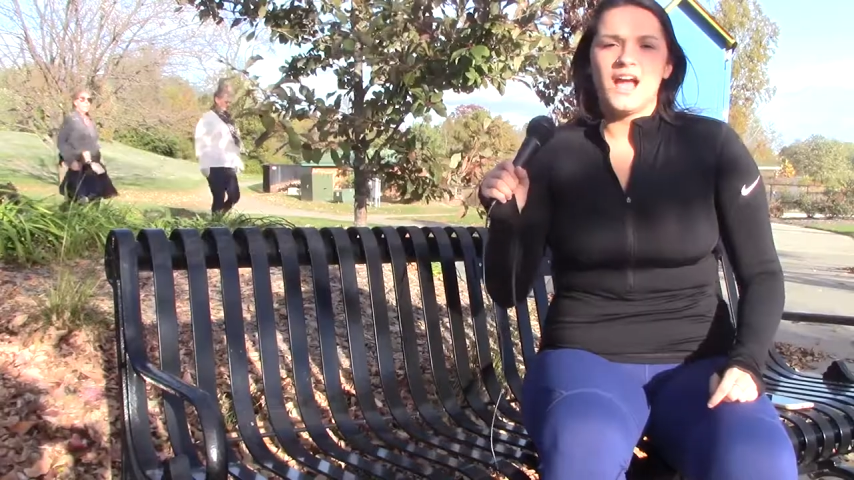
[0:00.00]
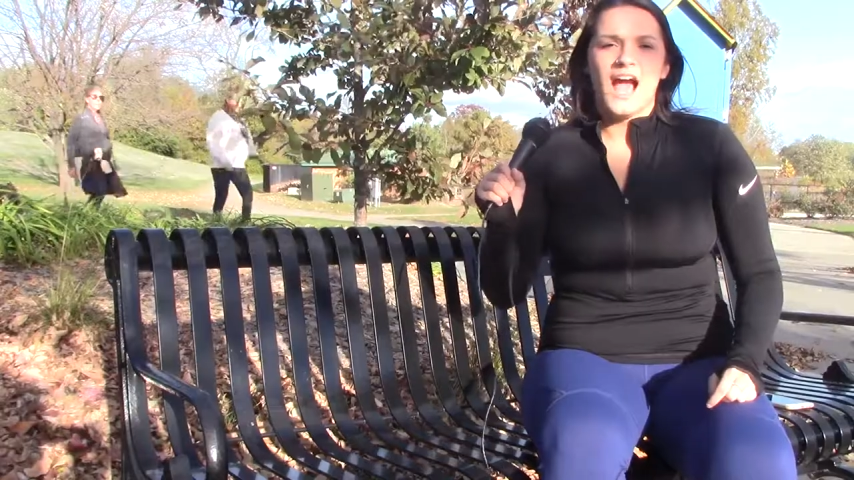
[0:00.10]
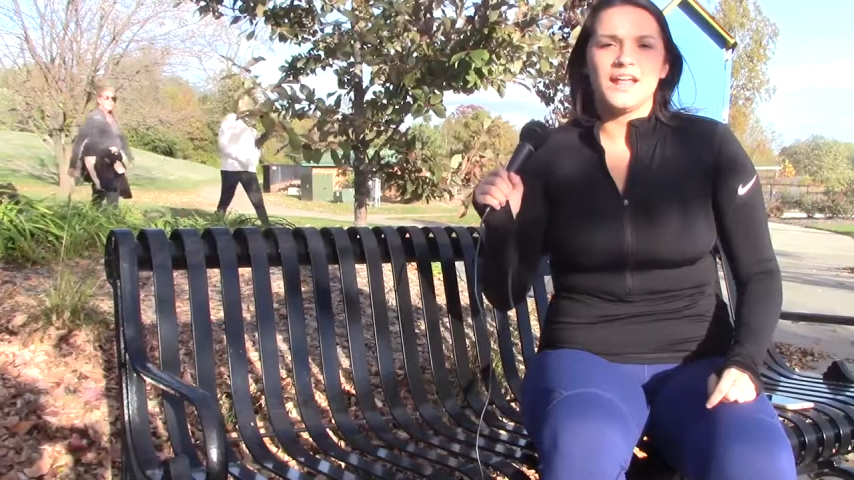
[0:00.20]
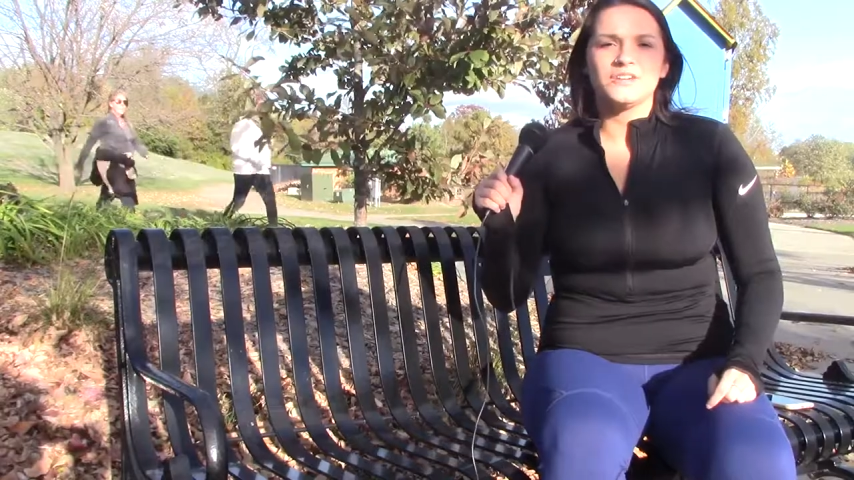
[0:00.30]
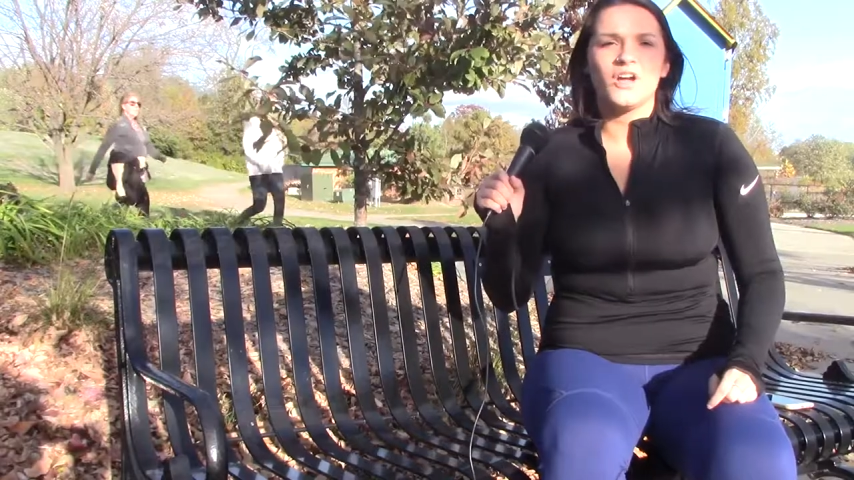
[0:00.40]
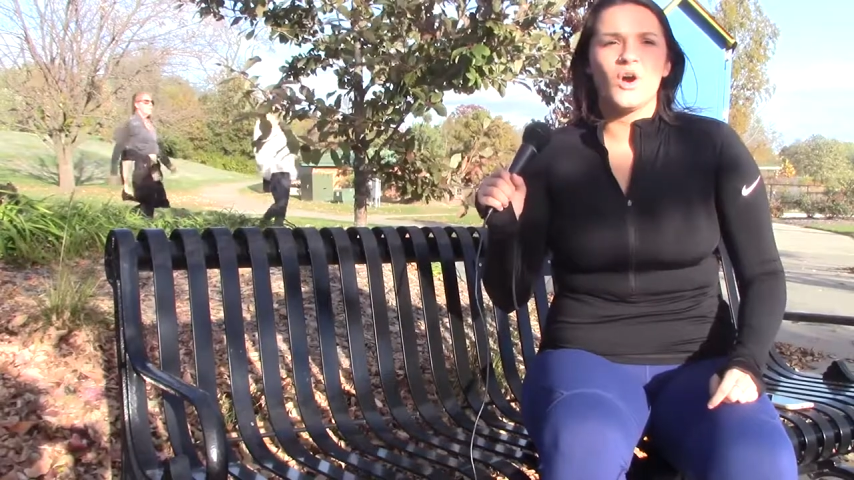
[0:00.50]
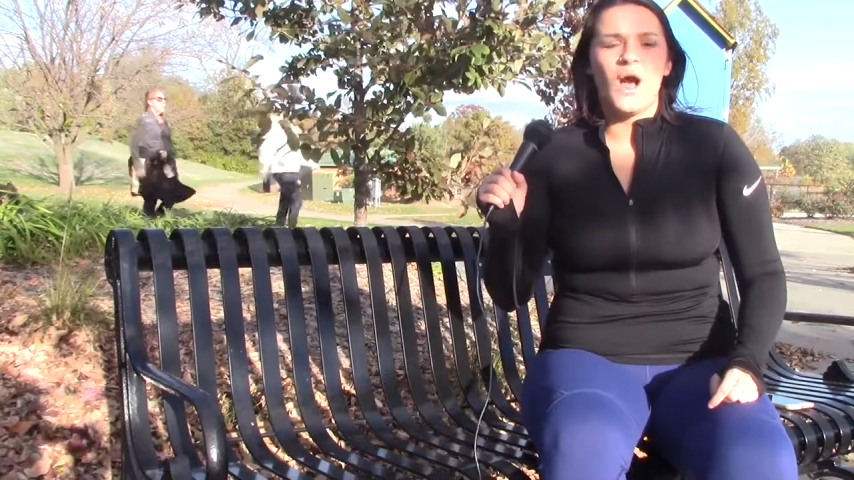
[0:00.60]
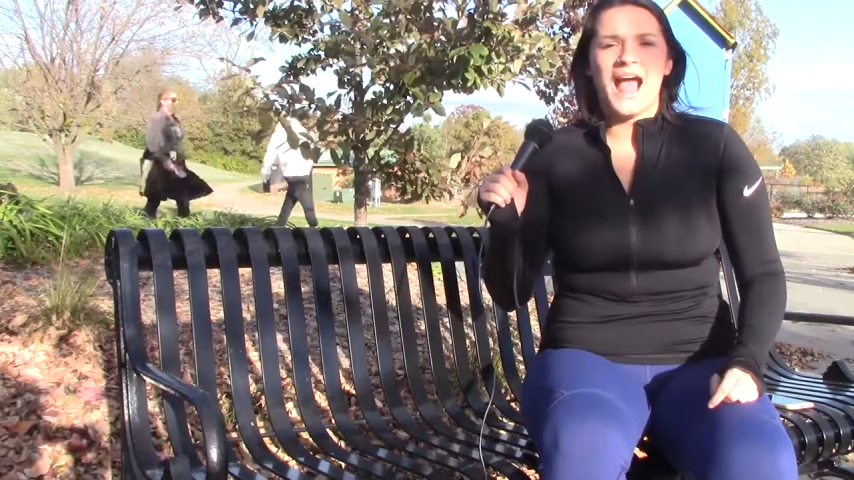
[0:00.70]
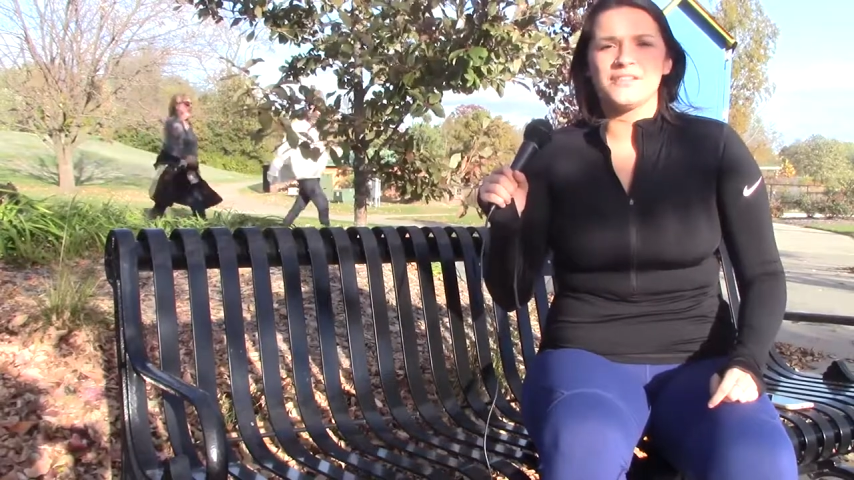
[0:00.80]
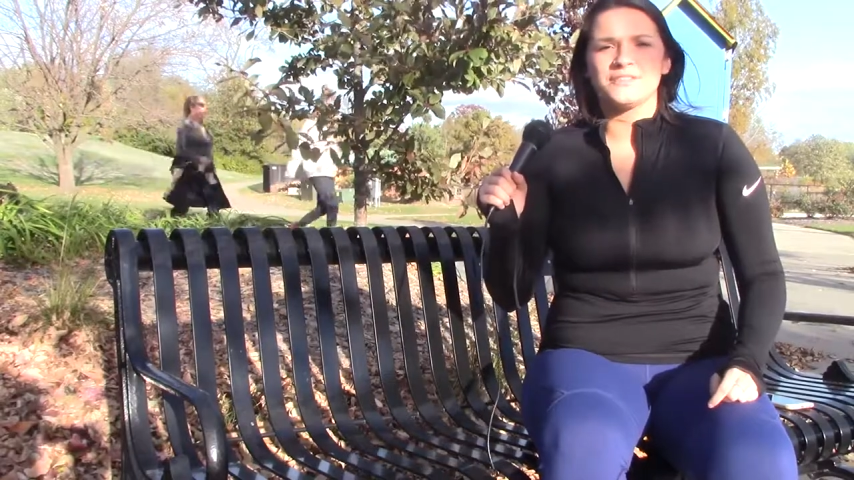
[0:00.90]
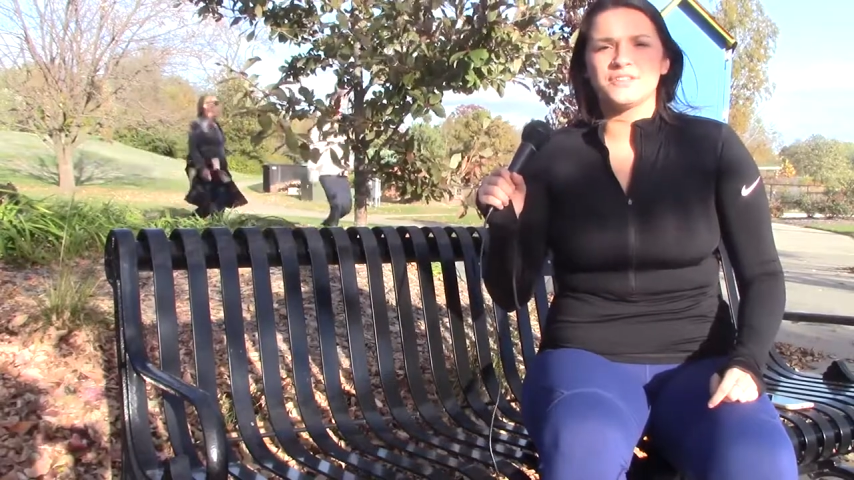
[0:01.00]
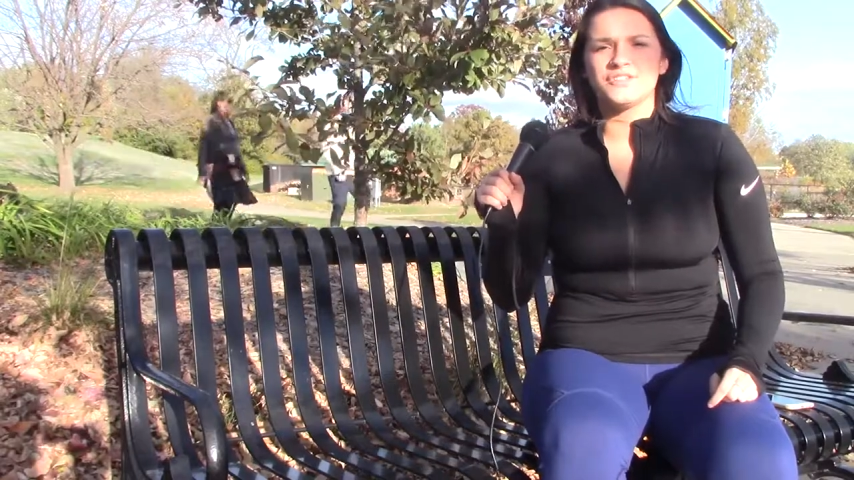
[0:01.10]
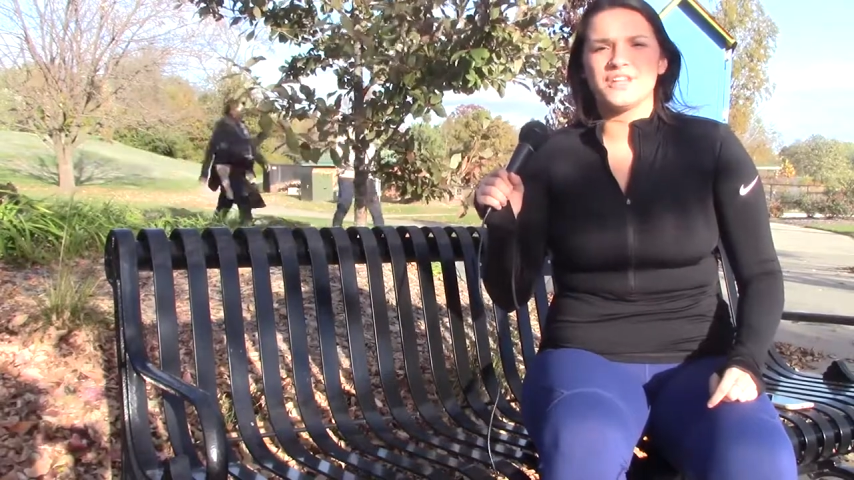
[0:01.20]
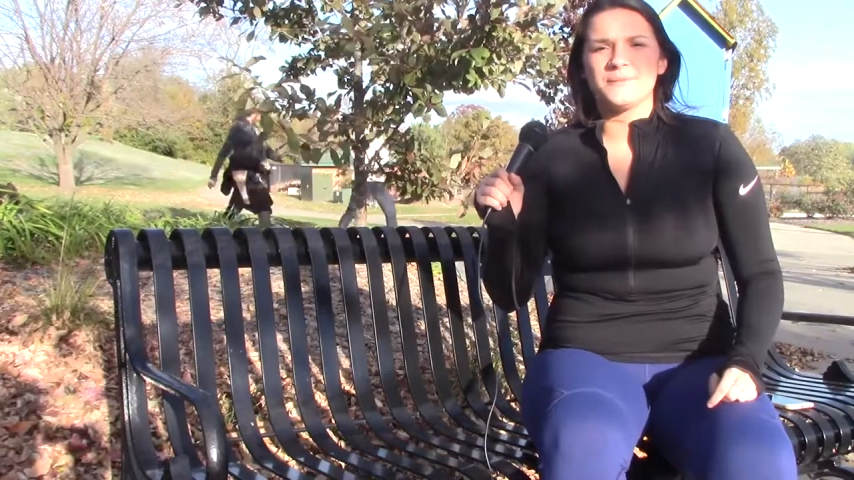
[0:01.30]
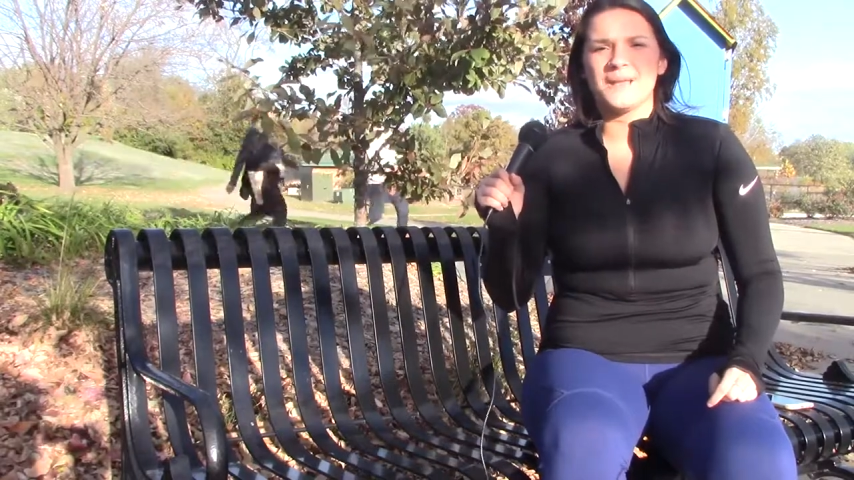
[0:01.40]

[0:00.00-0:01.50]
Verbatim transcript: I don't know. I, the gym,